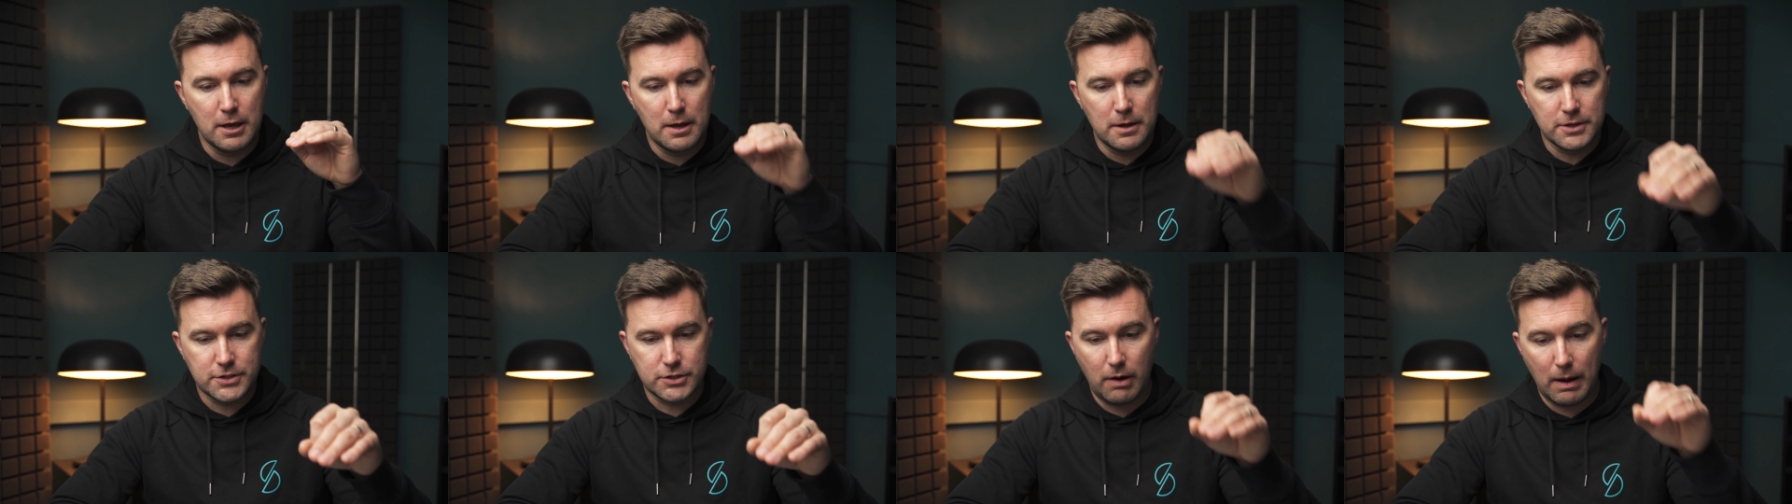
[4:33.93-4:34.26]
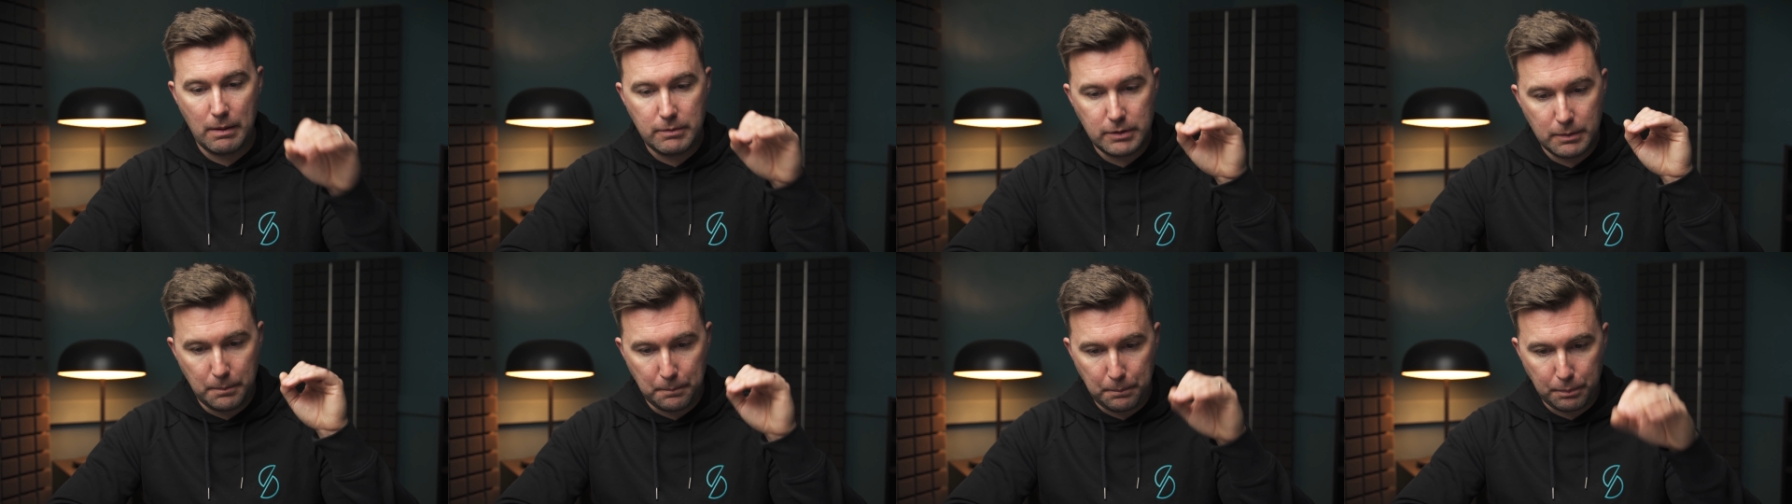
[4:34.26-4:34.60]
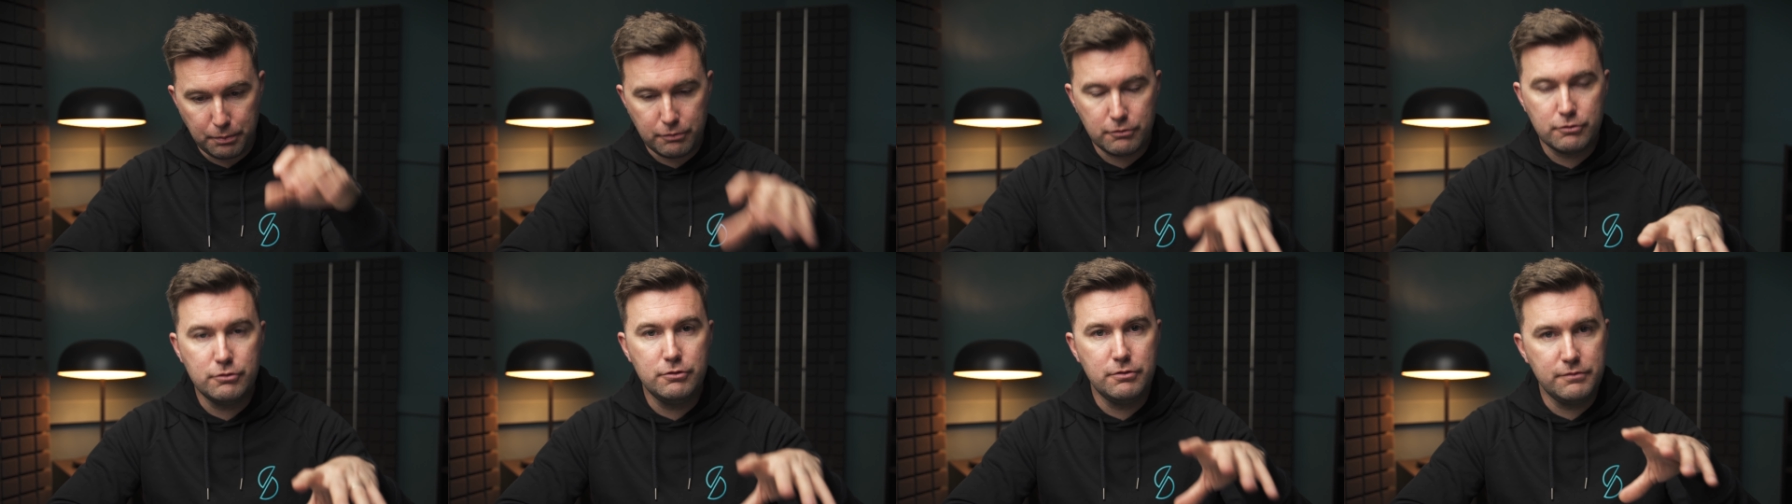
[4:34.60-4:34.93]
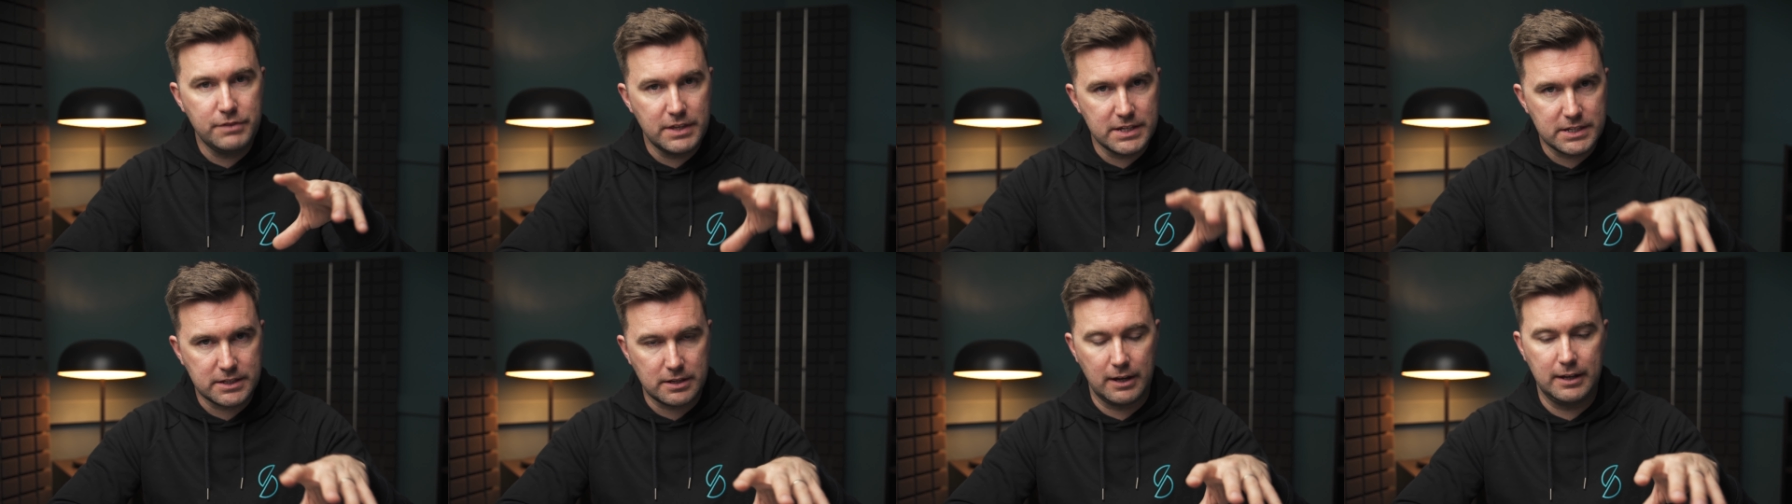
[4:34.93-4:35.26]
So I would improve
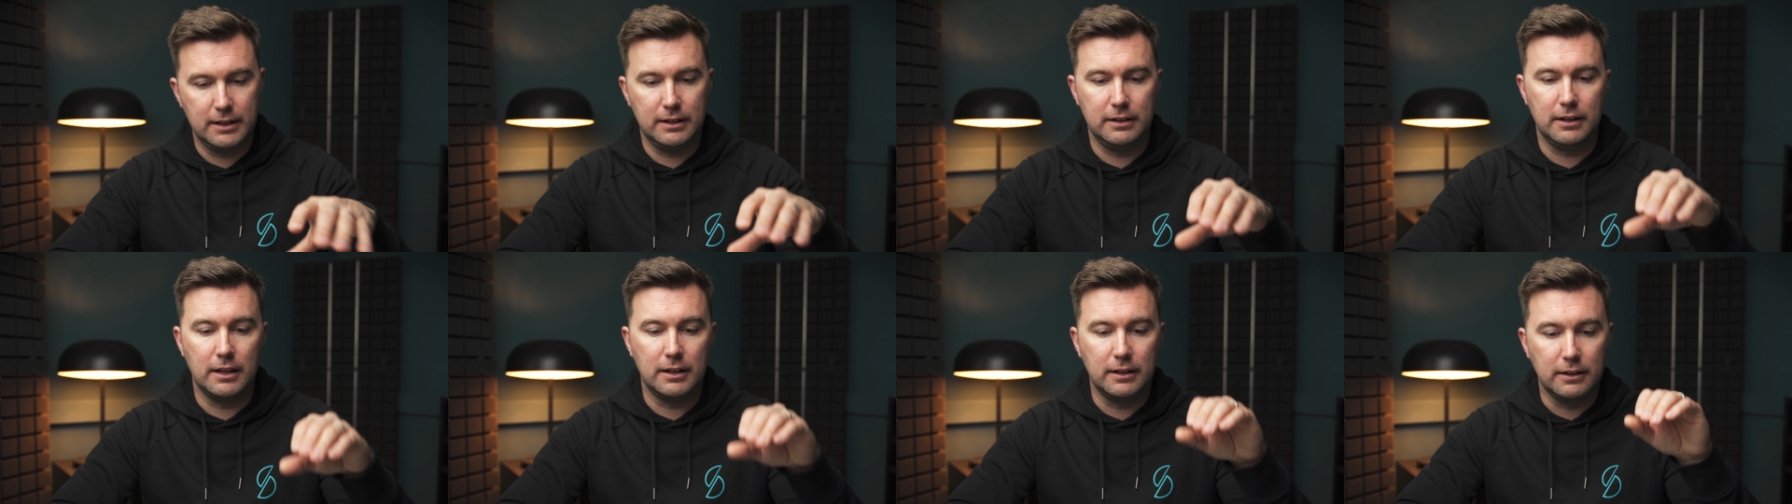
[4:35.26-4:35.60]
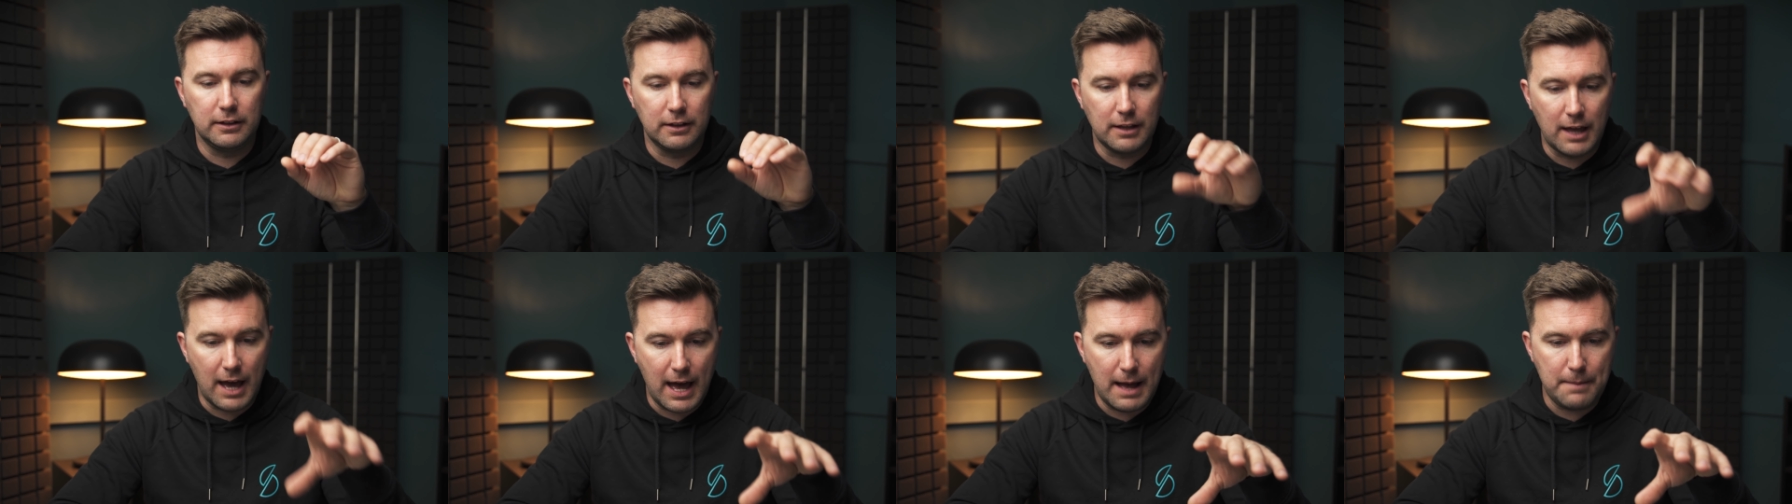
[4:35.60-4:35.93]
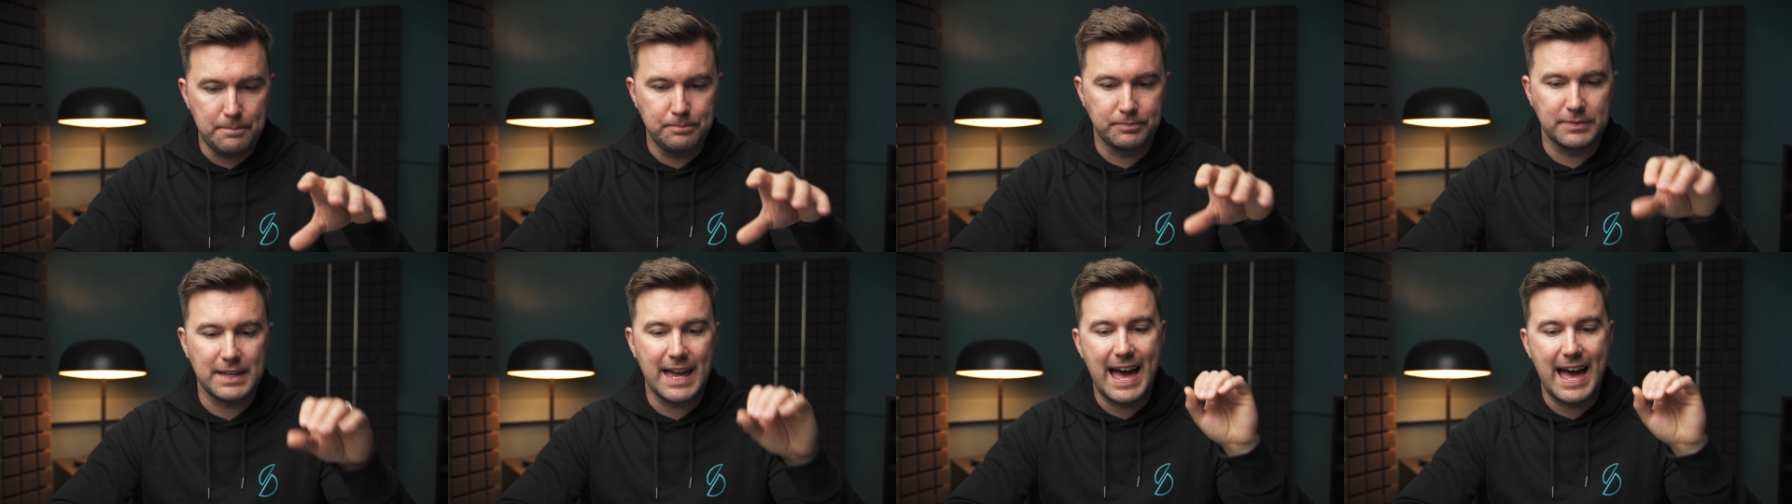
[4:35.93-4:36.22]
this title a lot,